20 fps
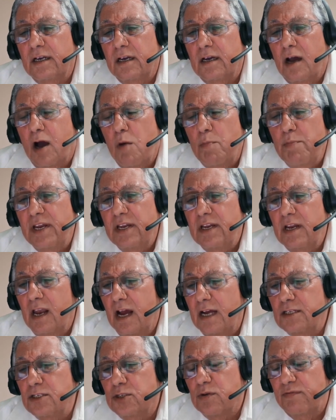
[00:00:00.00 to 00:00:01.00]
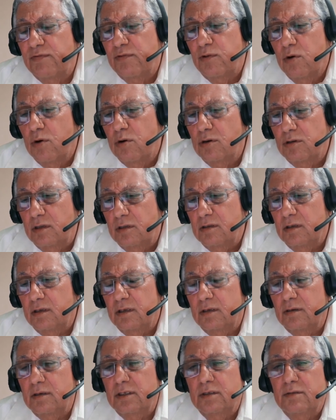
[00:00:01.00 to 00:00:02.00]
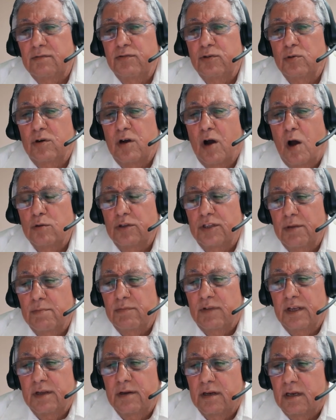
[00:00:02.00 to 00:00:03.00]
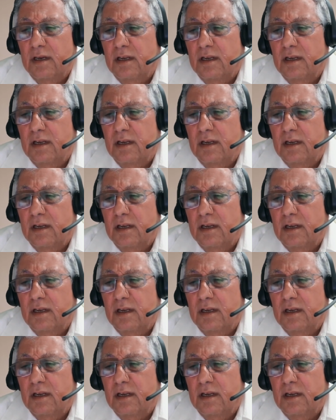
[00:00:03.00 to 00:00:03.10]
how many lines of code, if you count them in